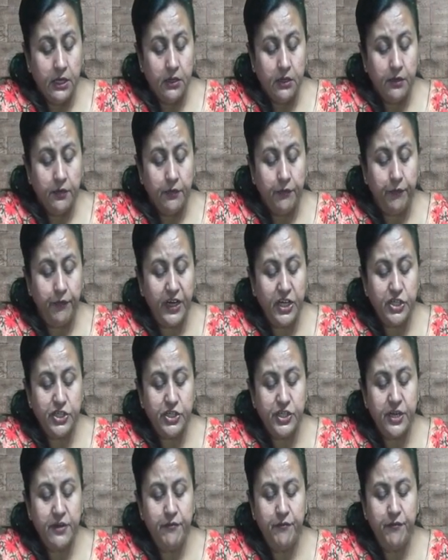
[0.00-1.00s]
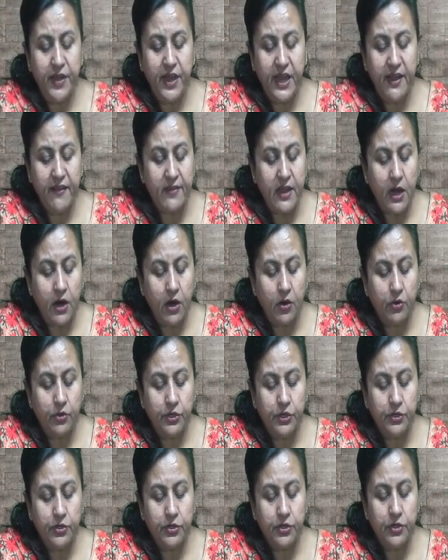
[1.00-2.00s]
Friction wears
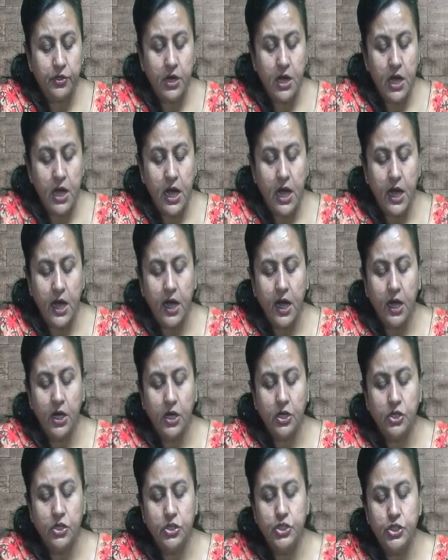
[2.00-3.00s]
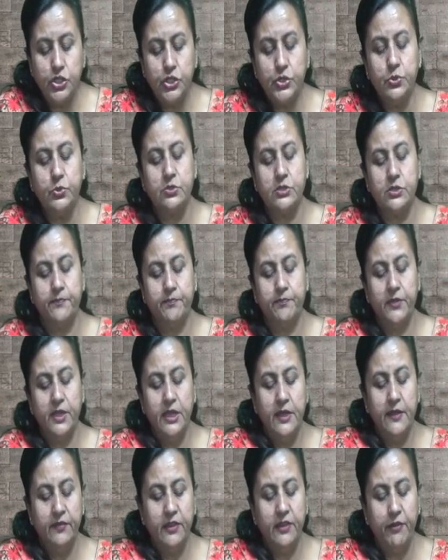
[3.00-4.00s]
out our shoes.
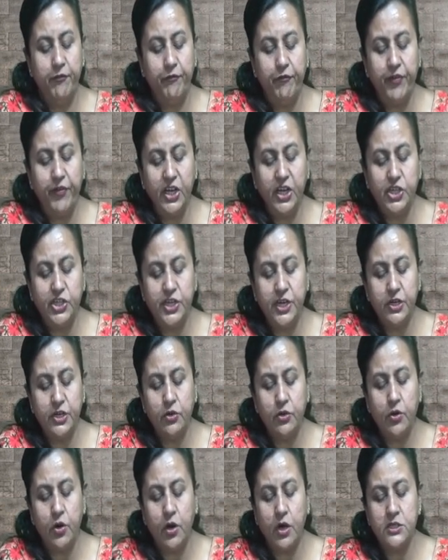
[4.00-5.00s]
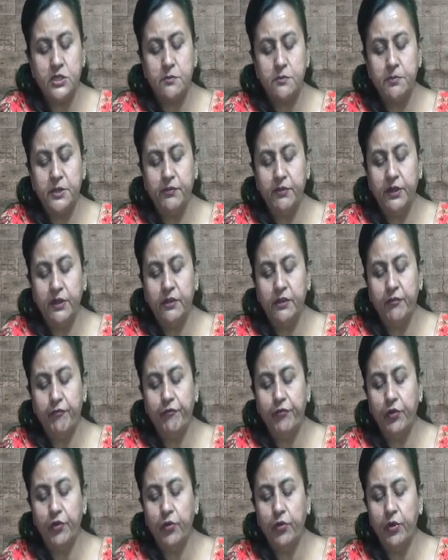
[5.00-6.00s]
The friction caused between the
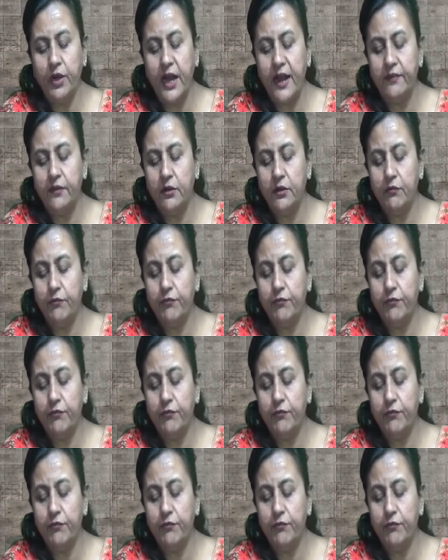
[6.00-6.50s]
floor and the